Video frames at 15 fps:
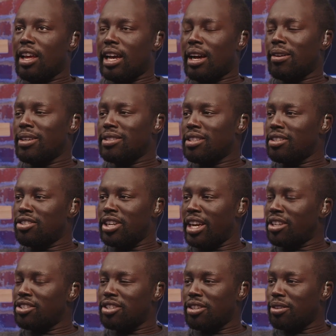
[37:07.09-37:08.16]
How has this
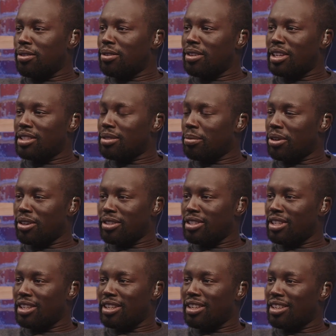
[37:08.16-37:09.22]
changed you as a
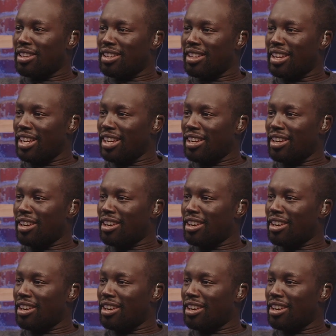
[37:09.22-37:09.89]
person? Like,